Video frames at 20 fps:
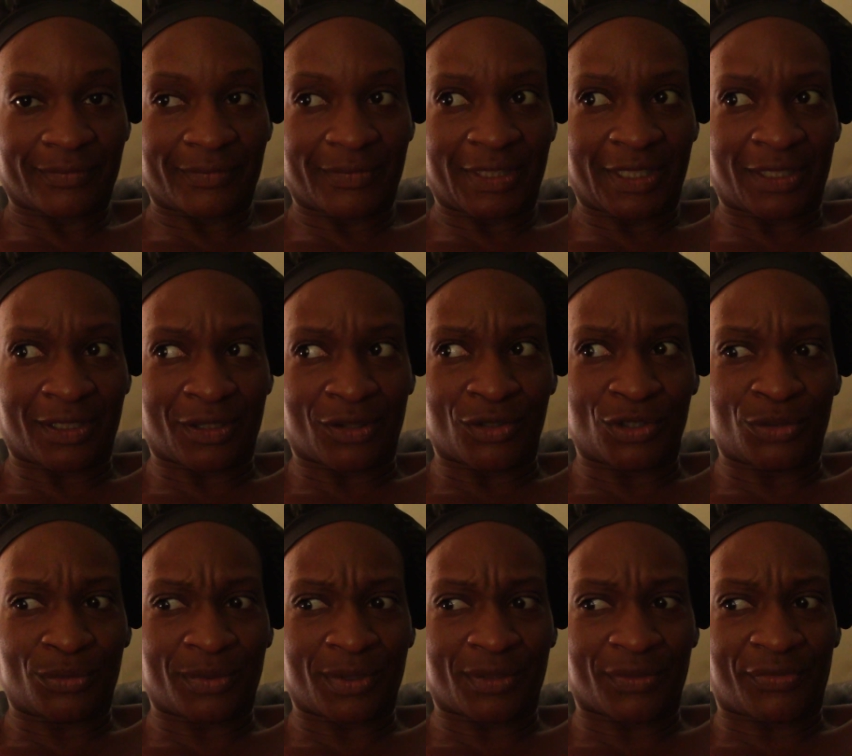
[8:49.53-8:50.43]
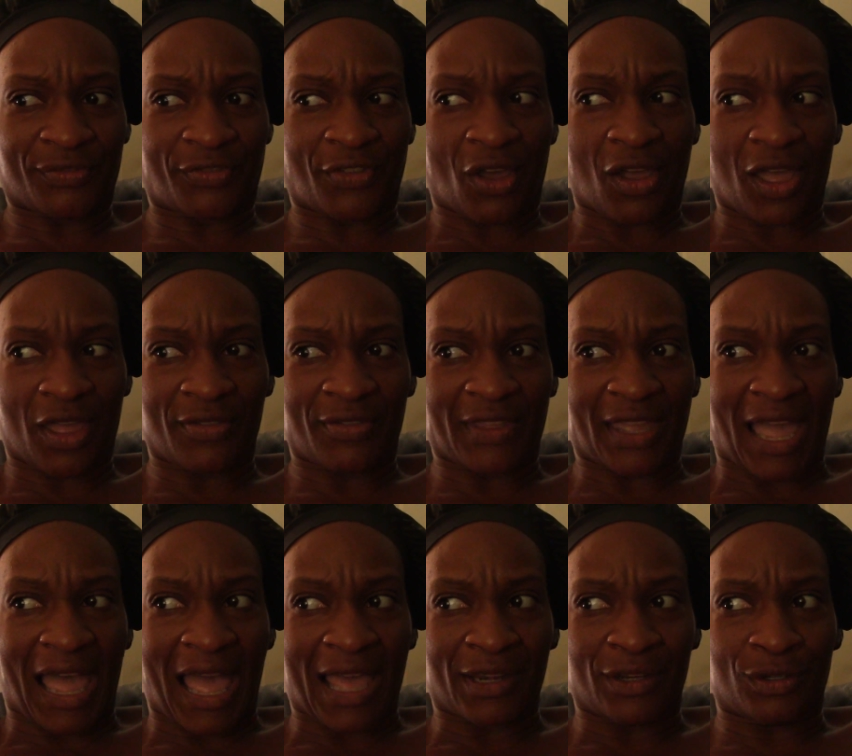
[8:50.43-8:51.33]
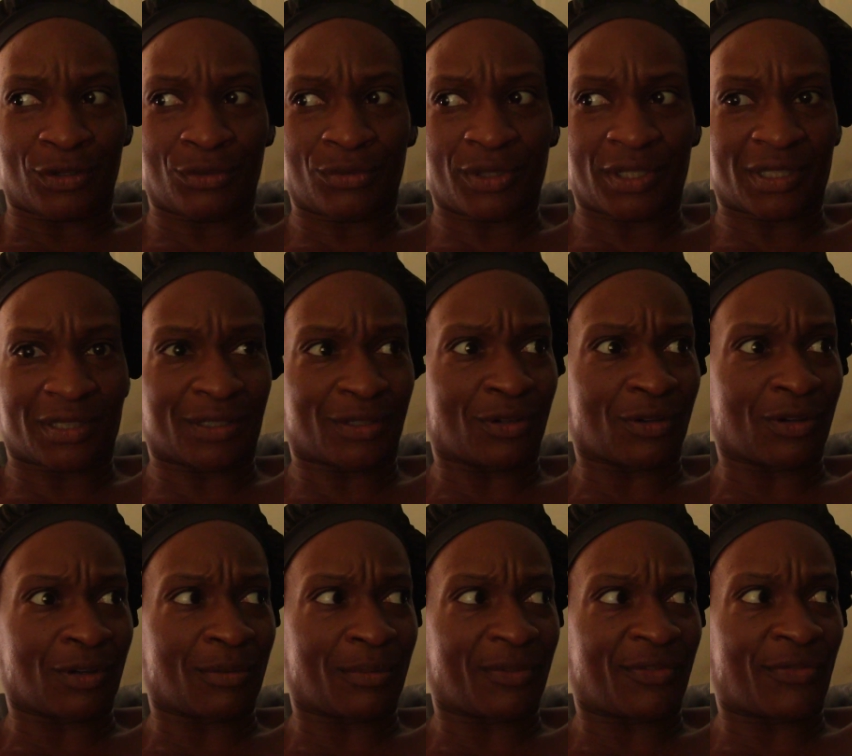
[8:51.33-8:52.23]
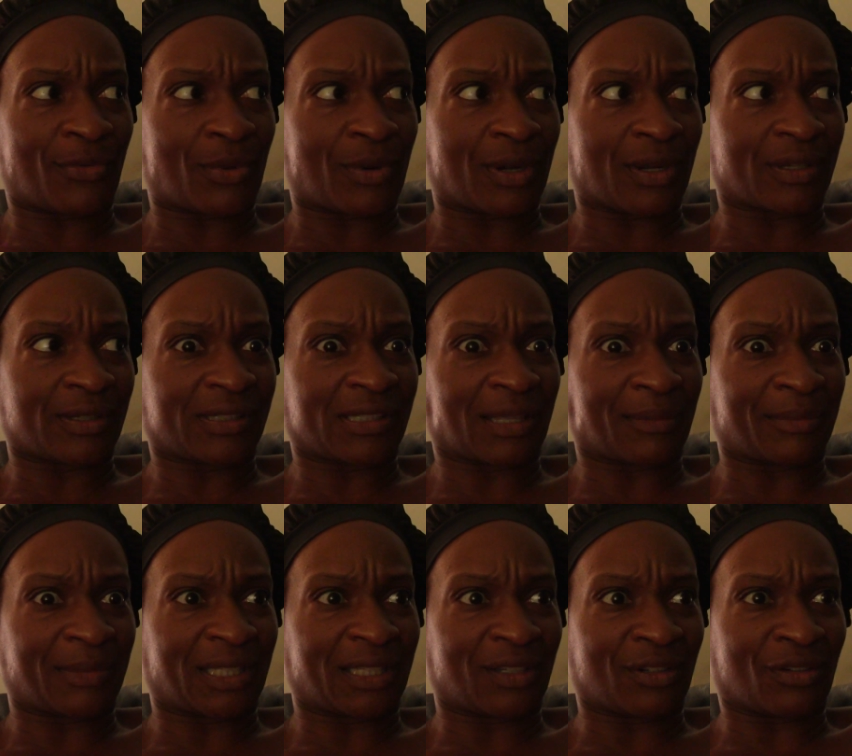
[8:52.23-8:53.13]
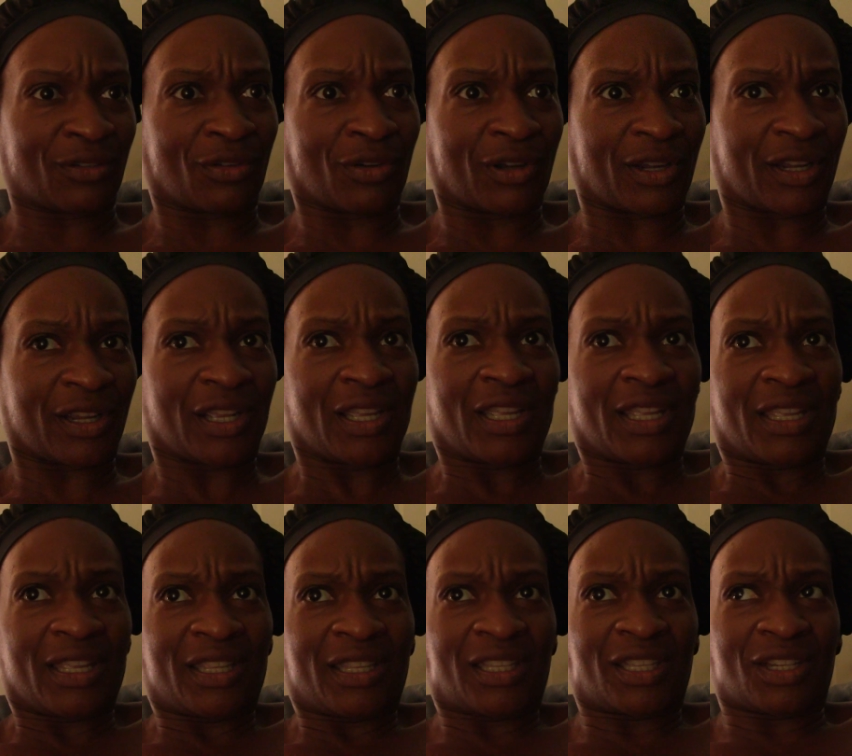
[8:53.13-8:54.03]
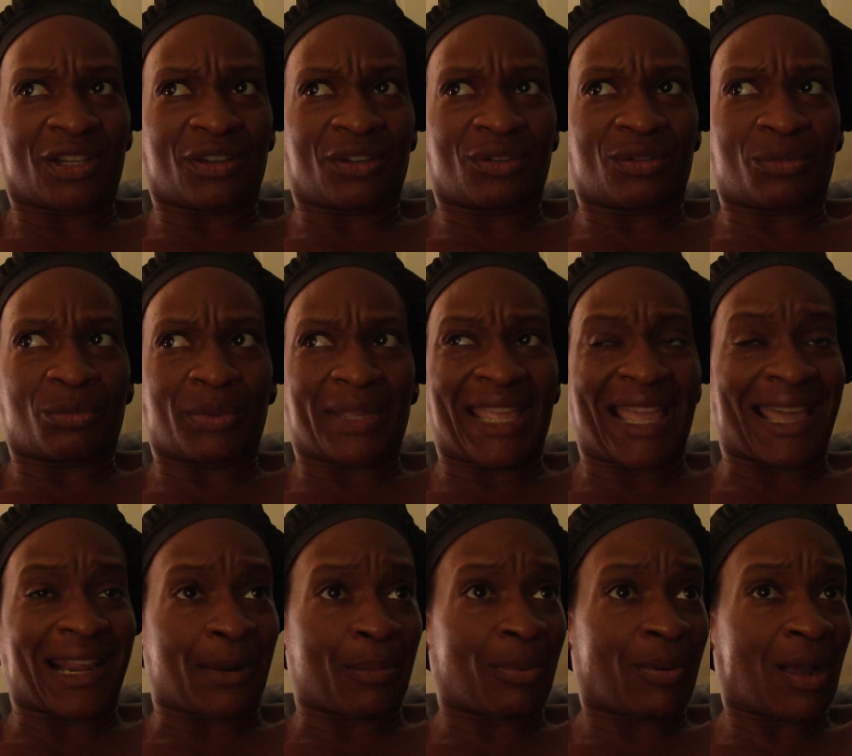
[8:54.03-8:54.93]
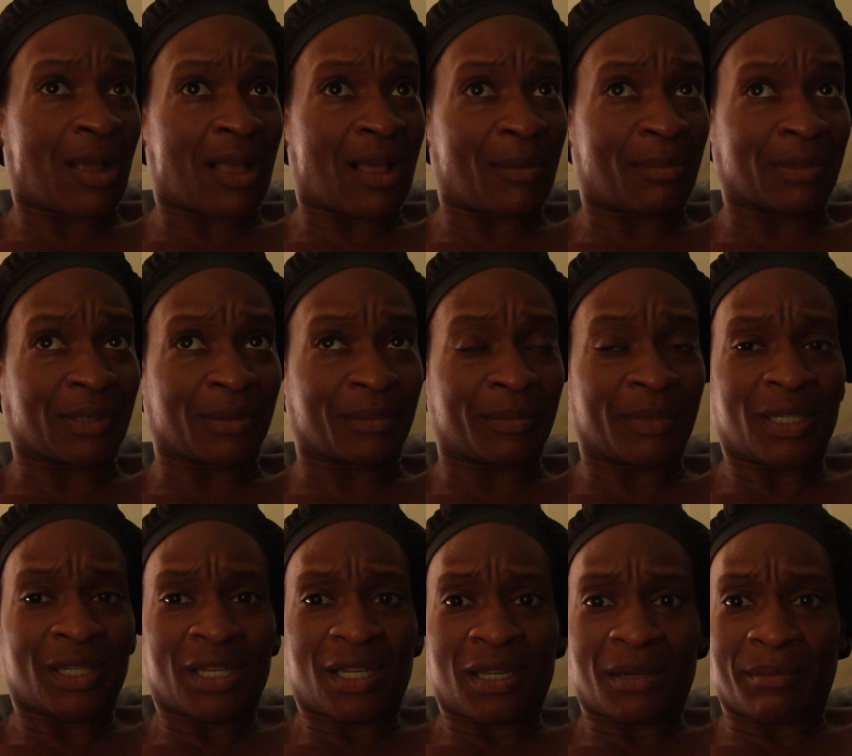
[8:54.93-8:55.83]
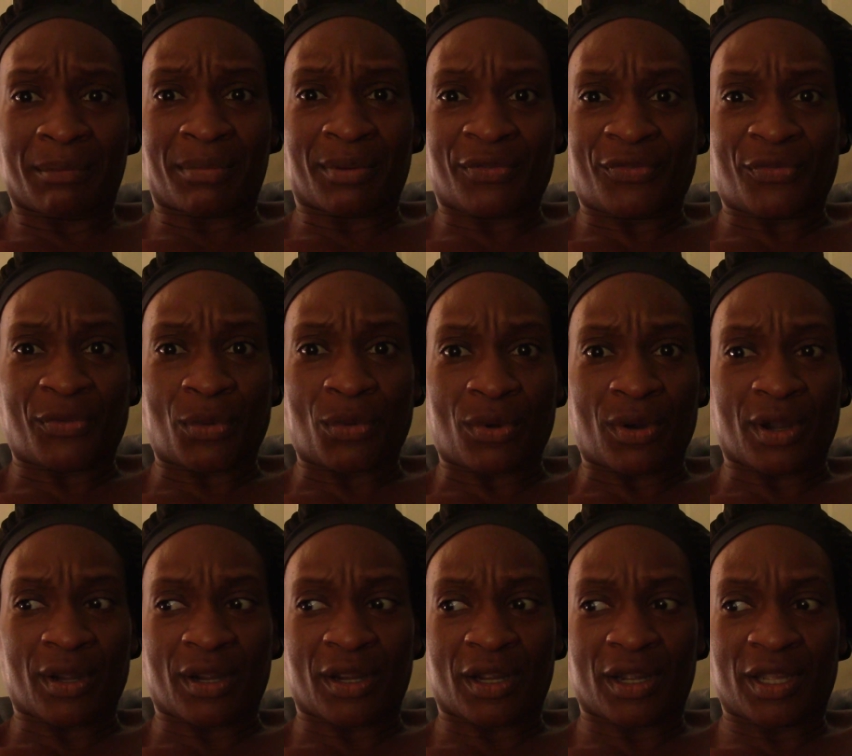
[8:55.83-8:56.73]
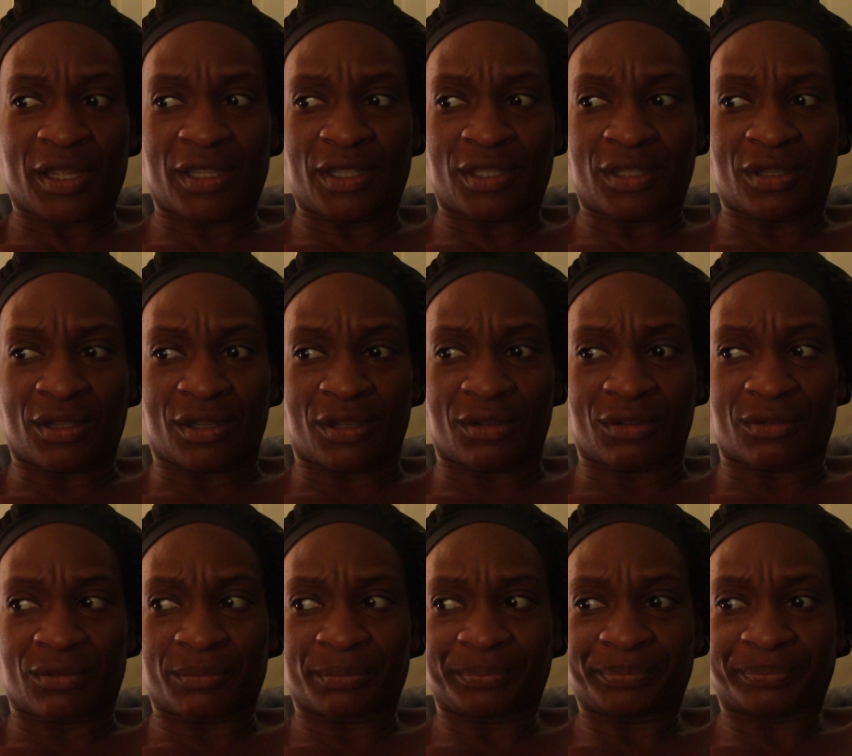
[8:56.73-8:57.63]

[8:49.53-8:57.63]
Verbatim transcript: You know, you would have thought that I knew this girl before or something, or, you know, we had a problem before, you know.